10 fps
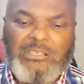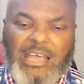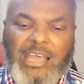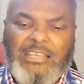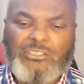
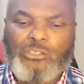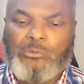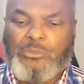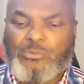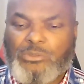Nine
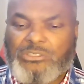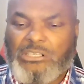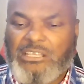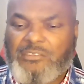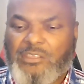cubits was the
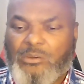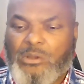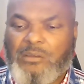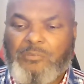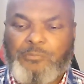length
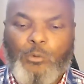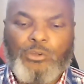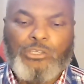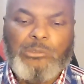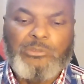thereof, and four
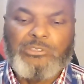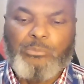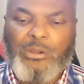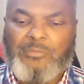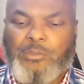cubits the
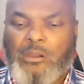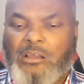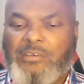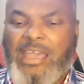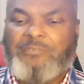breadth
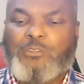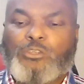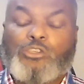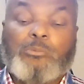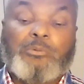thereof, after the
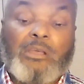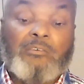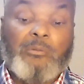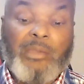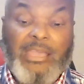cubit
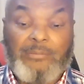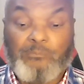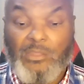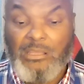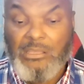of a man.
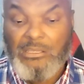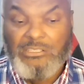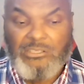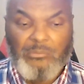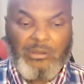
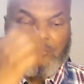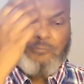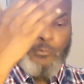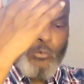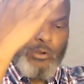He's talking about the
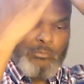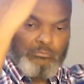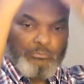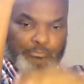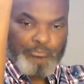forearm.
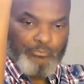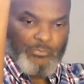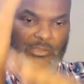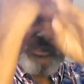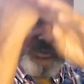
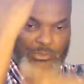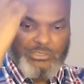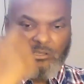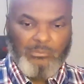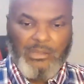That's what he's
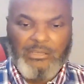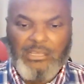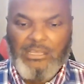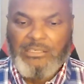talking about.